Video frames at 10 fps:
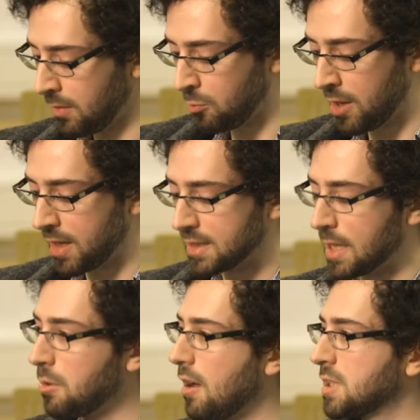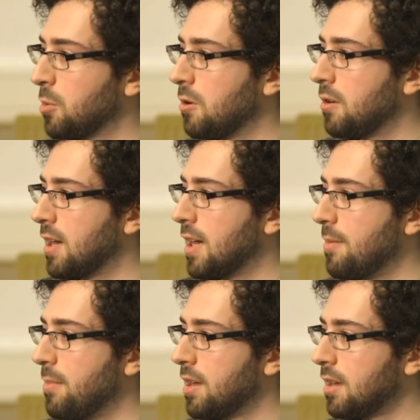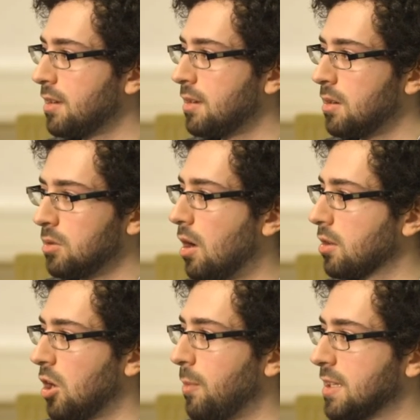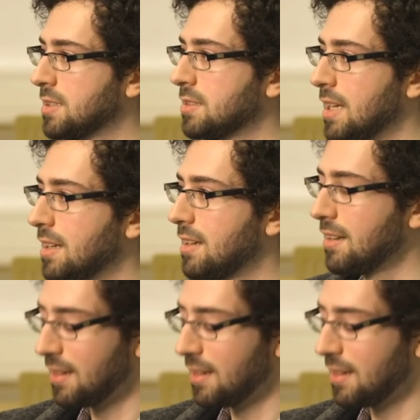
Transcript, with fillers: where I think it's like plausible. Um, long termists like,